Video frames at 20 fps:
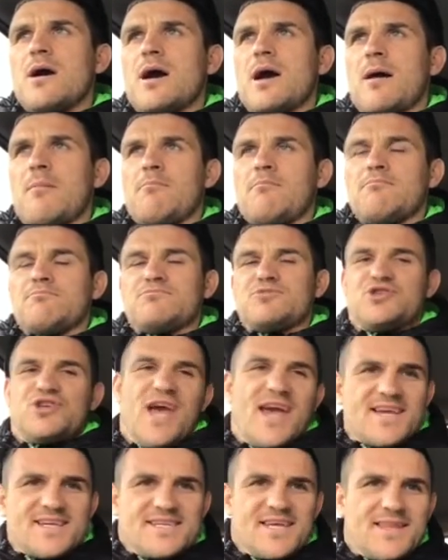I'm
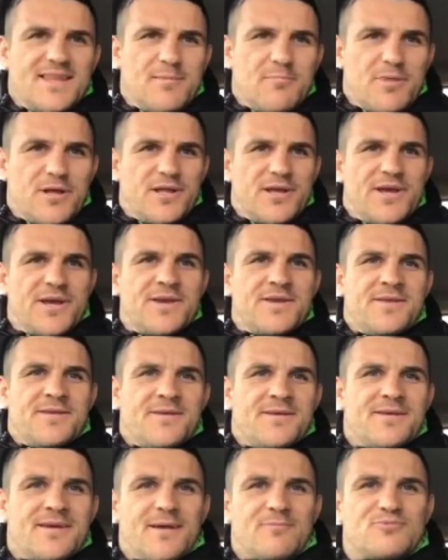chasing the million,
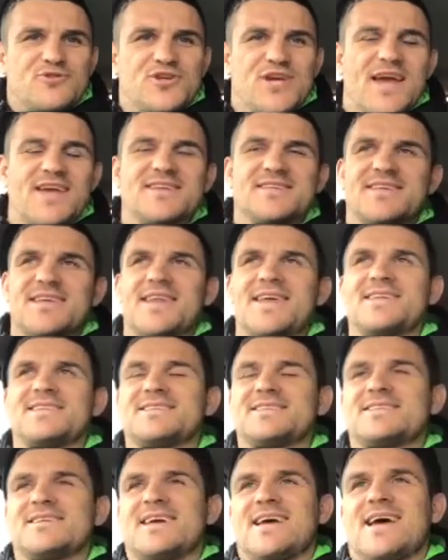I'm chasing
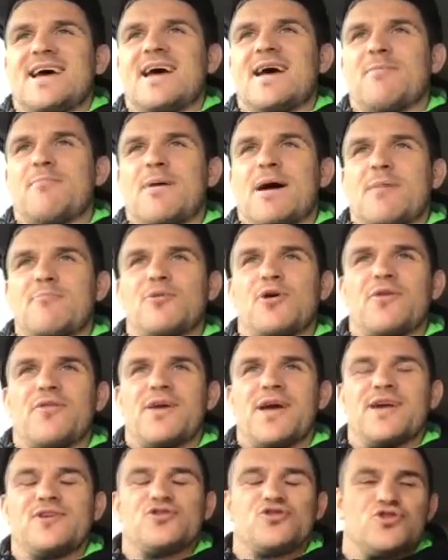it, but I'm not
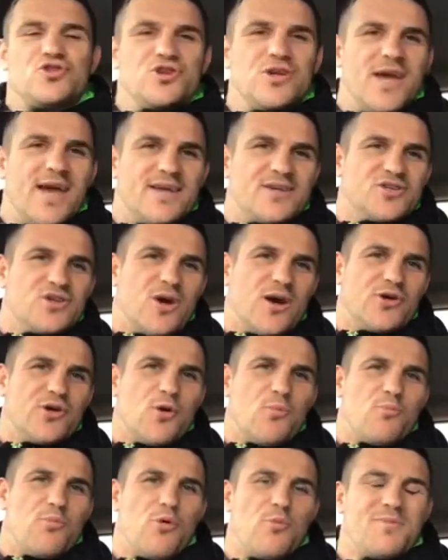there just yet, so I
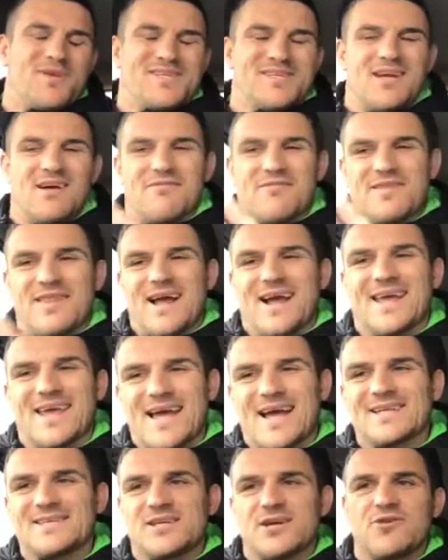don't put myself in that
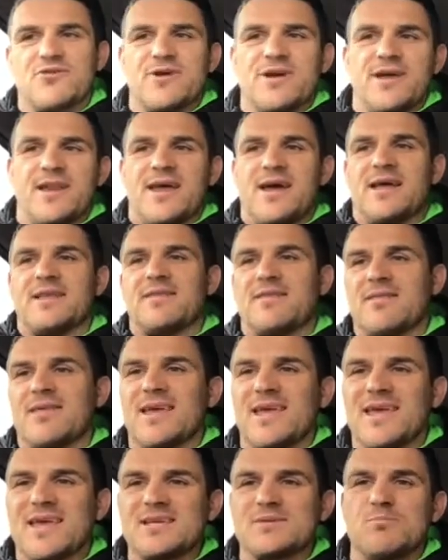category, and I
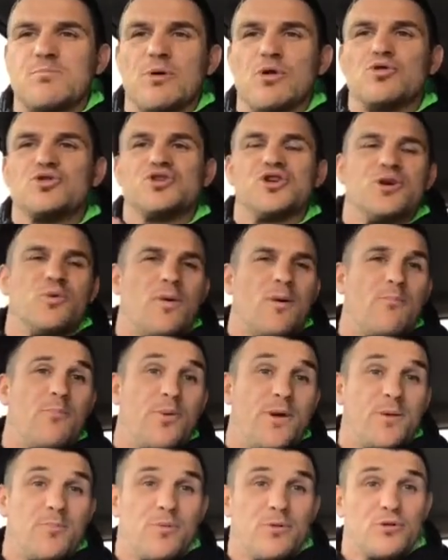think it's bullshit when
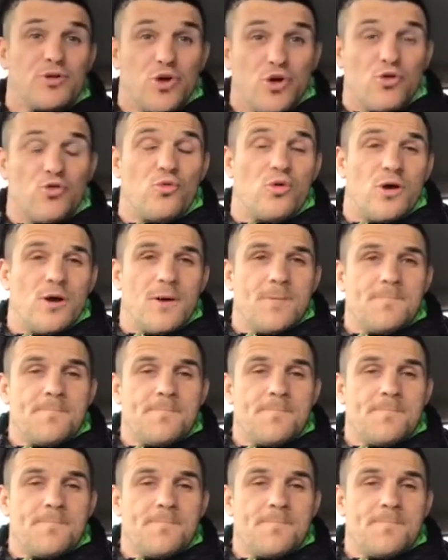people do